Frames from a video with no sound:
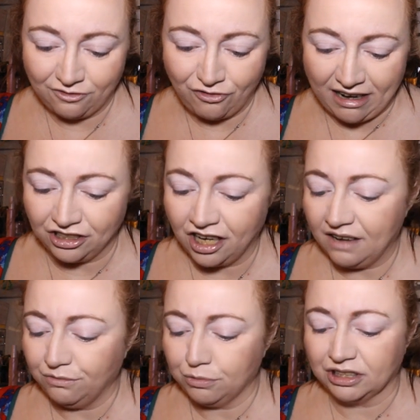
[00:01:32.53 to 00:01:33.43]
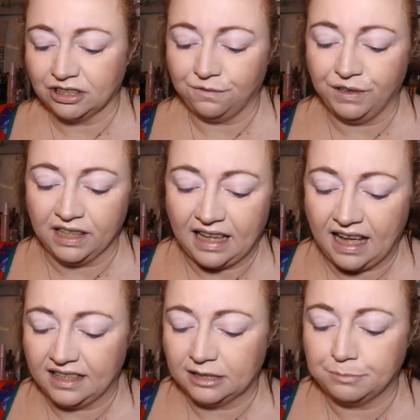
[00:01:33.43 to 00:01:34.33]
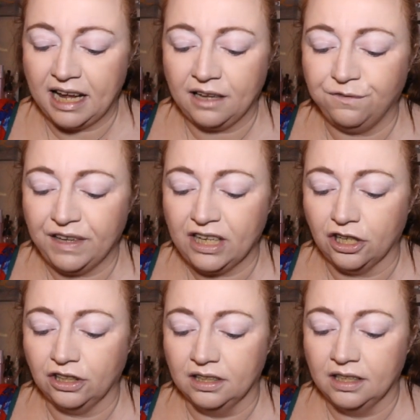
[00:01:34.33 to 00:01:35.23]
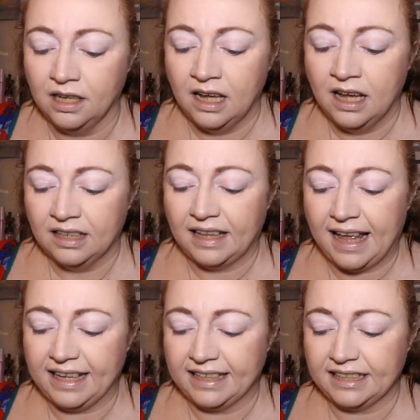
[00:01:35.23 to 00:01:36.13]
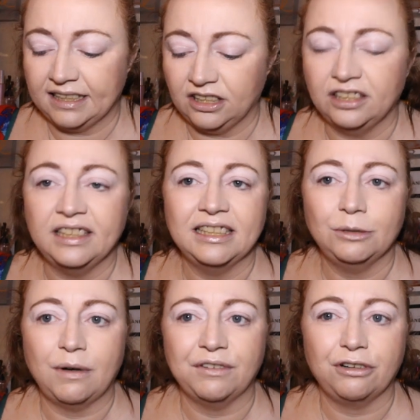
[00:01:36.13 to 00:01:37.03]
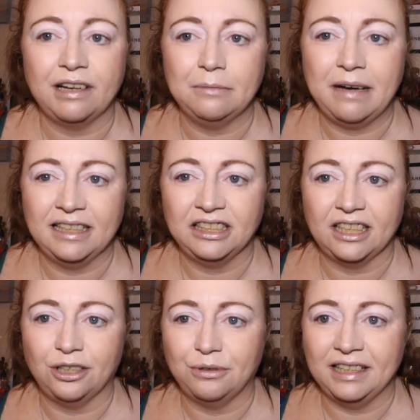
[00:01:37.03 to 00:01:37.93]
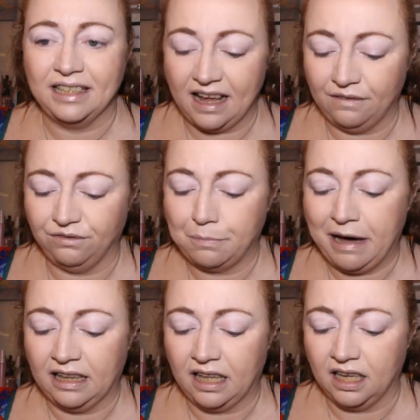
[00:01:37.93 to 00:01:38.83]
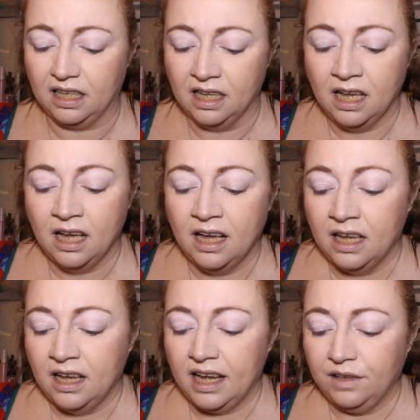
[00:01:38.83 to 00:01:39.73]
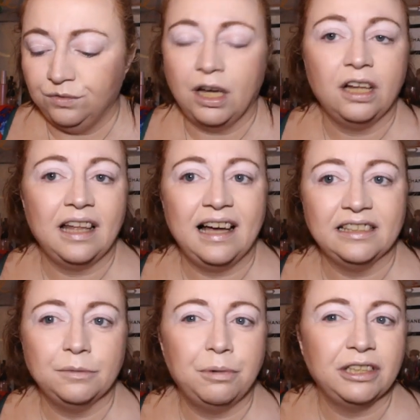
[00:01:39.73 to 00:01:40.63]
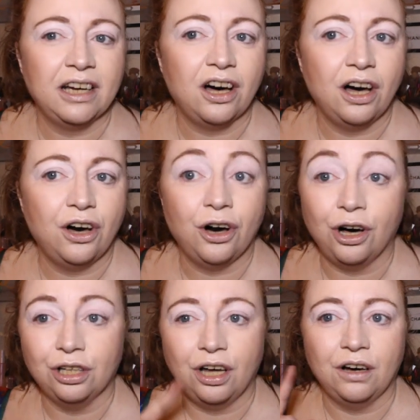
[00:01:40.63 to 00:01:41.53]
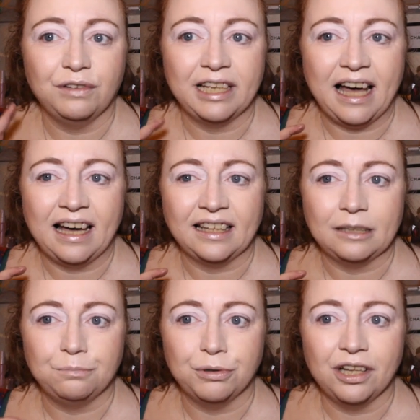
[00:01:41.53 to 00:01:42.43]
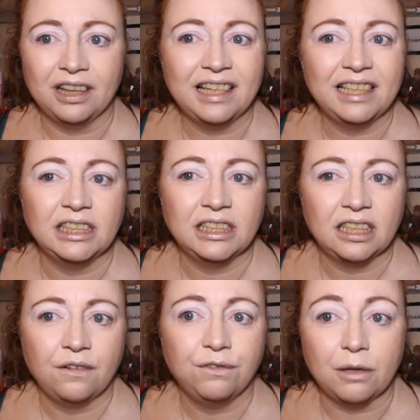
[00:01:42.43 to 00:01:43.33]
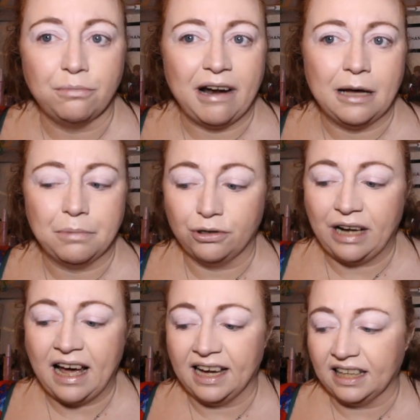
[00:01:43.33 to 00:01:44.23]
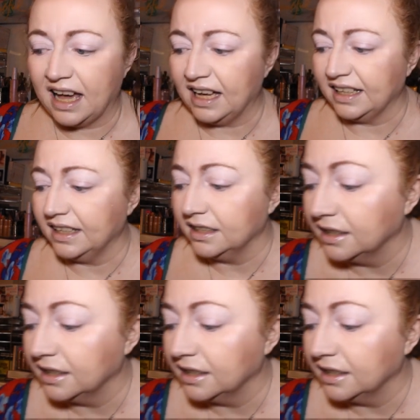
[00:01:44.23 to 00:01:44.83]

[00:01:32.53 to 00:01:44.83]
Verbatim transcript: Right, not everyone's going to feel like this, but I feel like you need to have a cream eyeshadow in every palette. If not like to put it all over the eyelid, but at least for the brow bone highlight.